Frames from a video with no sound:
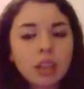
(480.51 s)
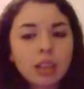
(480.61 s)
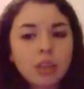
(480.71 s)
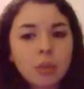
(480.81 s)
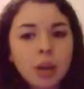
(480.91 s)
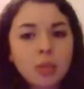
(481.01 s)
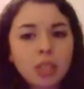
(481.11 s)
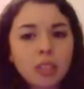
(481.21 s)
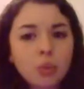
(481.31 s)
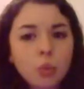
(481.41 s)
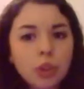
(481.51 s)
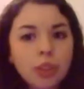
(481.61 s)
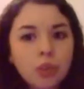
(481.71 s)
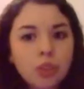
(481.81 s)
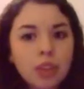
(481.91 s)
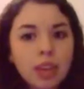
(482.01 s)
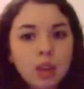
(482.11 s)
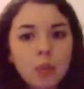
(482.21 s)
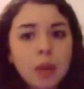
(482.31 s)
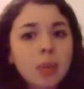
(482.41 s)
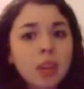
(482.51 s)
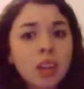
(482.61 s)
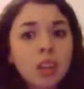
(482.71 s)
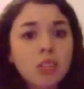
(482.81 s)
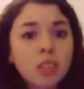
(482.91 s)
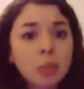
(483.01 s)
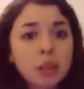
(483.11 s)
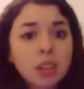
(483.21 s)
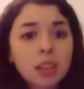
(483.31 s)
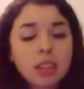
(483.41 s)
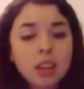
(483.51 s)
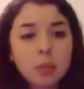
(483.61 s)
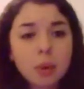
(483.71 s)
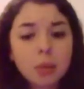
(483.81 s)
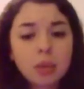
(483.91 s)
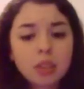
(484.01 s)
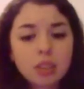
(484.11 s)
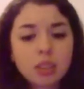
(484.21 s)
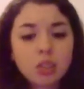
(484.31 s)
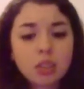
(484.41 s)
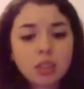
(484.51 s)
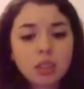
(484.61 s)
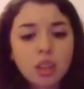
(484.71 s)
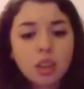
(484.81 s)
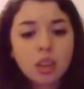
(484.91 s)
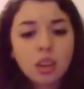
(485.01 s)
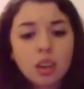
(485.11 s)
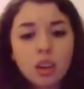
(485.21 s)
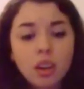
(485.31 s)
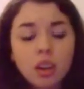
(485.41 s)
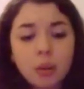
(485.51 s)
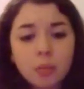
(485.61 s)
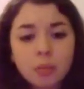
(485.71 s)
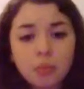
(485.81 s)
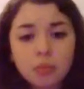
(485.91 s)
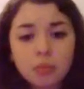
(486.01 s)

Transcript: like there might be this one little thing, or maybe not even something they said. Maybe it's just some